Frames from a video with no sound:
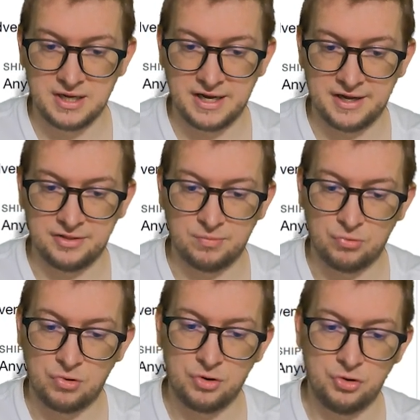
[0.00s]
and the
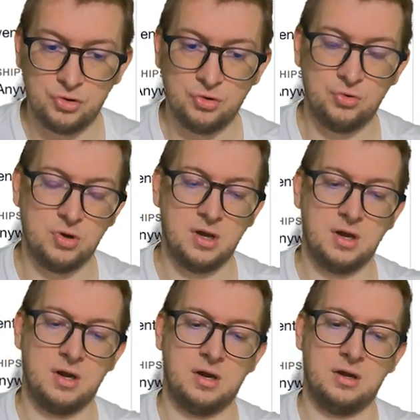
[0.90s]
more
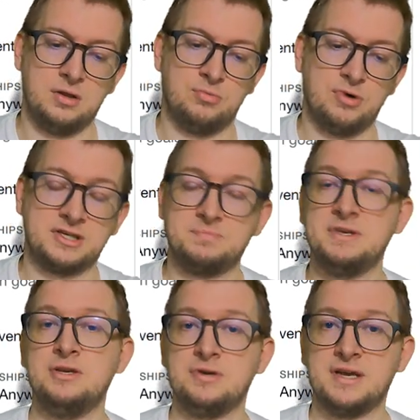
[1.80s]

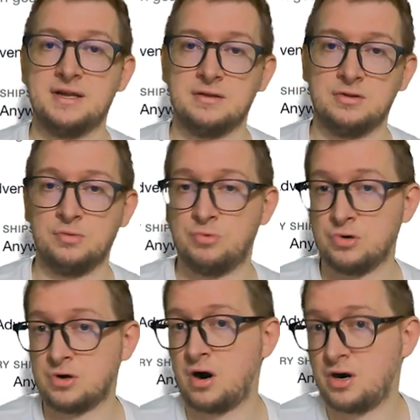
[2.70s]
XP you get, the more
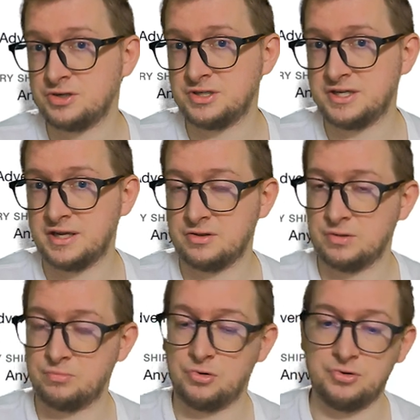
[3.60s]
cards you get, the
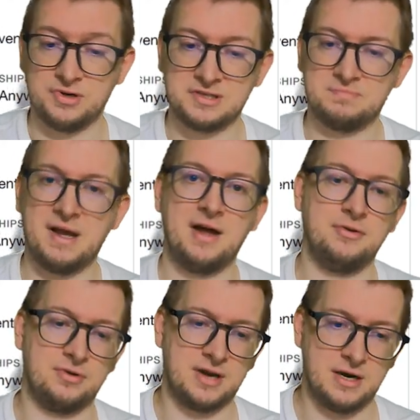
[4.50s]
more you expand
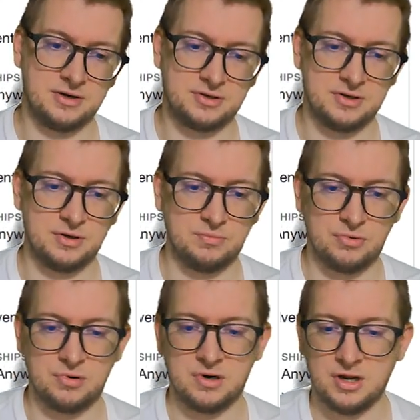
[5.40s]
your character, the more